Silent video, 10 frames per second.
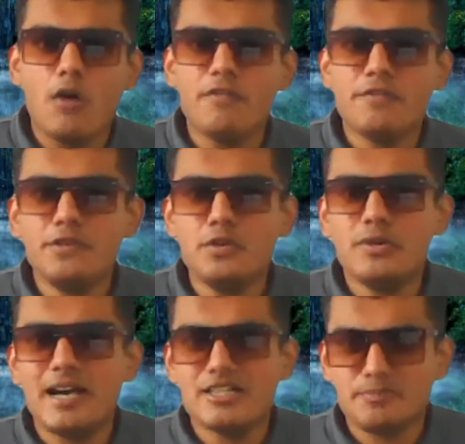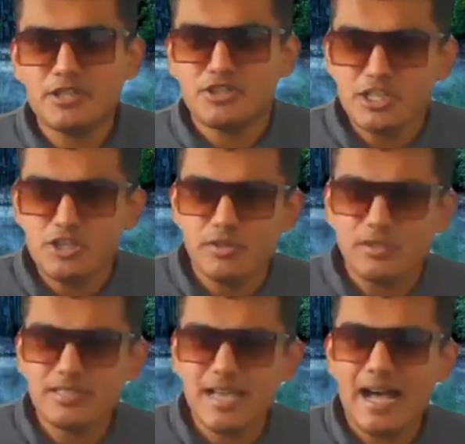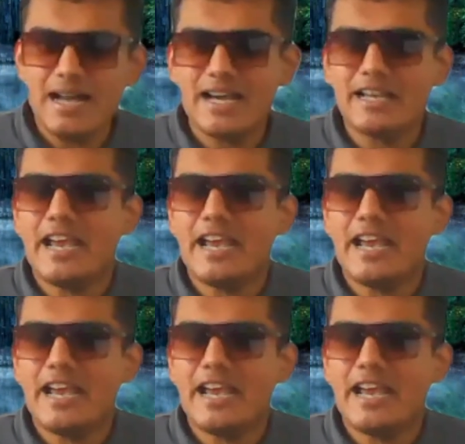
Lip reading: often viewed as prestigious and